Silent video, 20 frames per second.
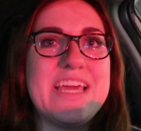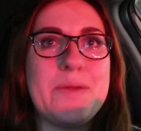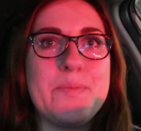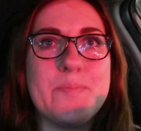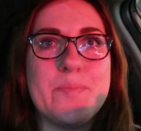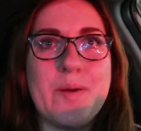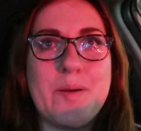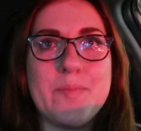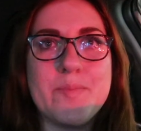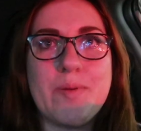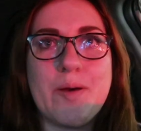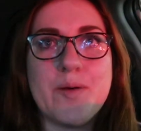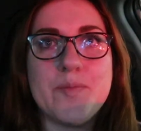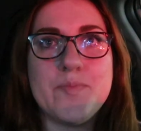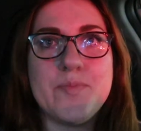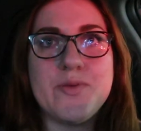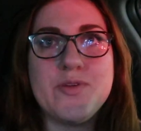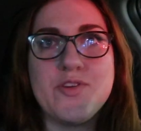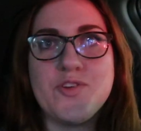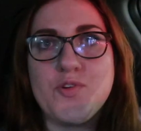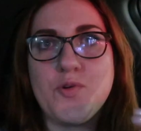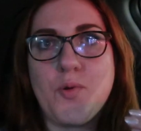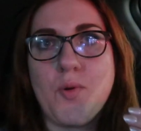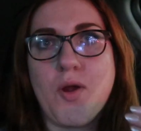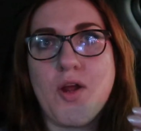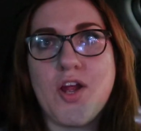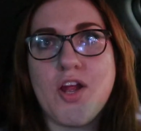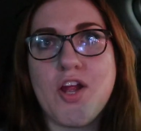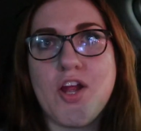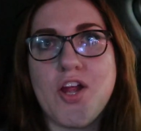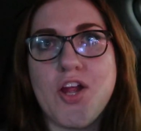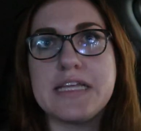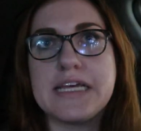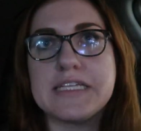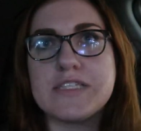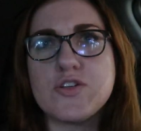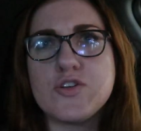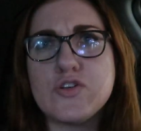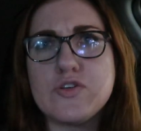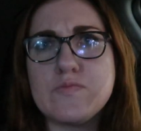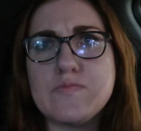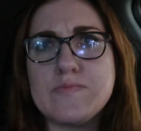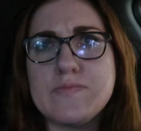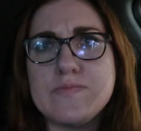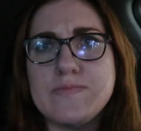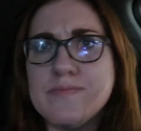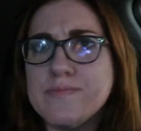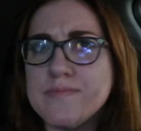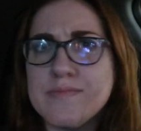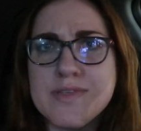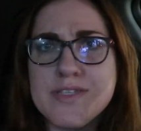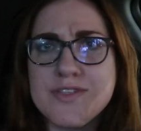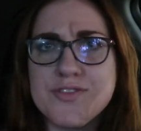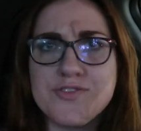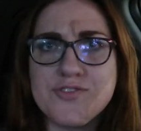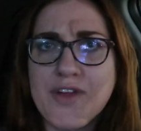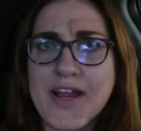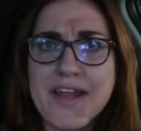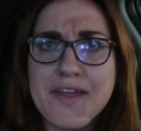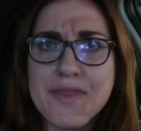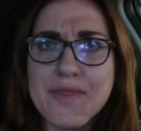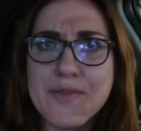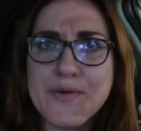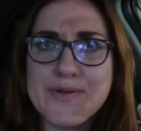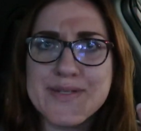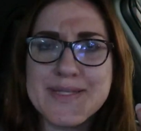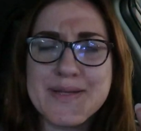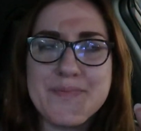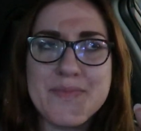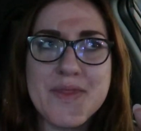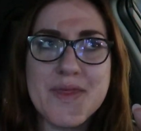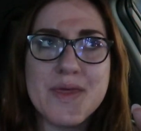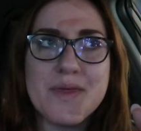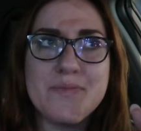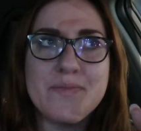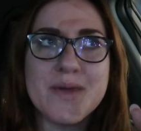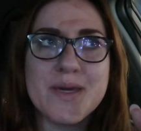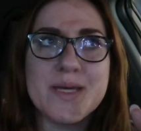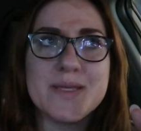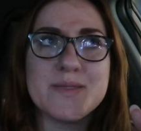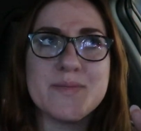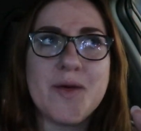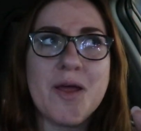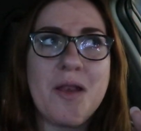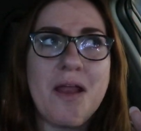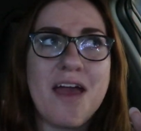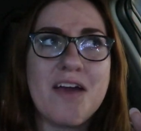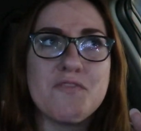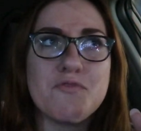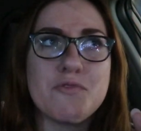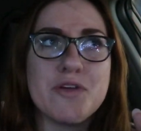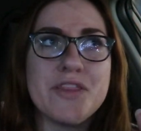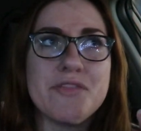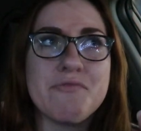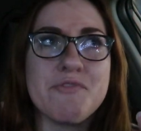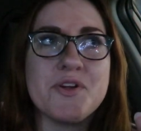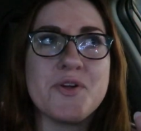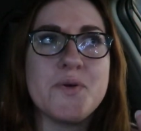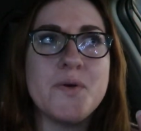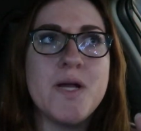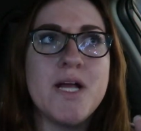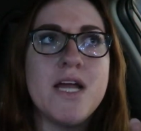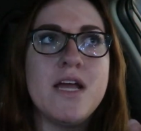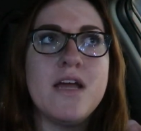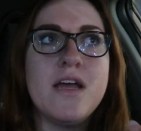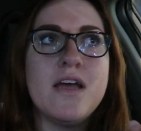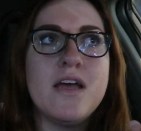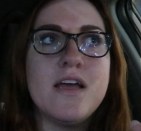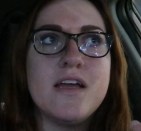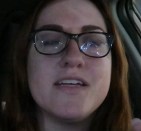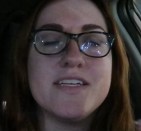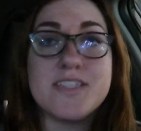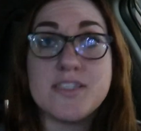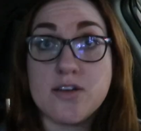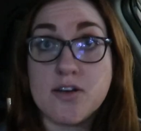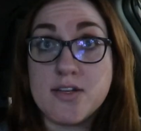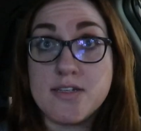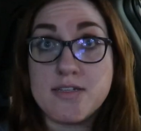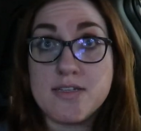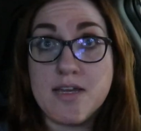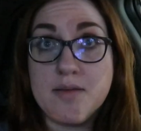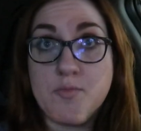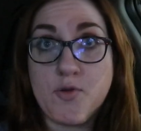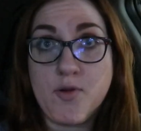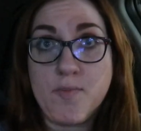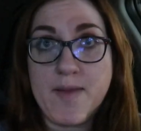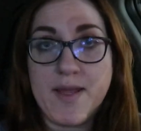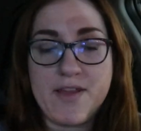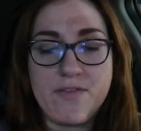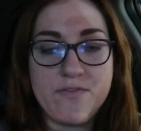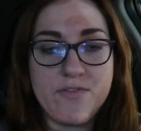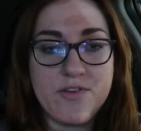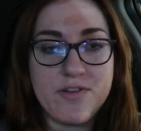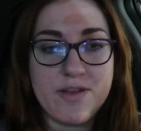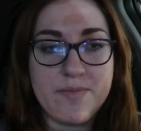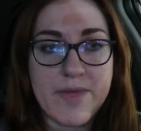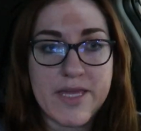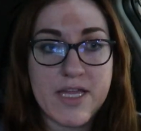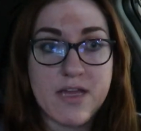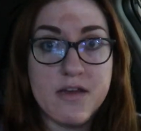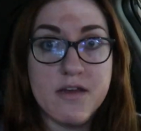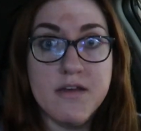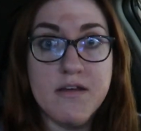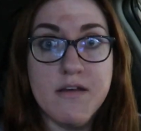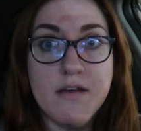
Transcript: they bump up your laser strength or something, because about halfway through it started to get more painful and I'm like,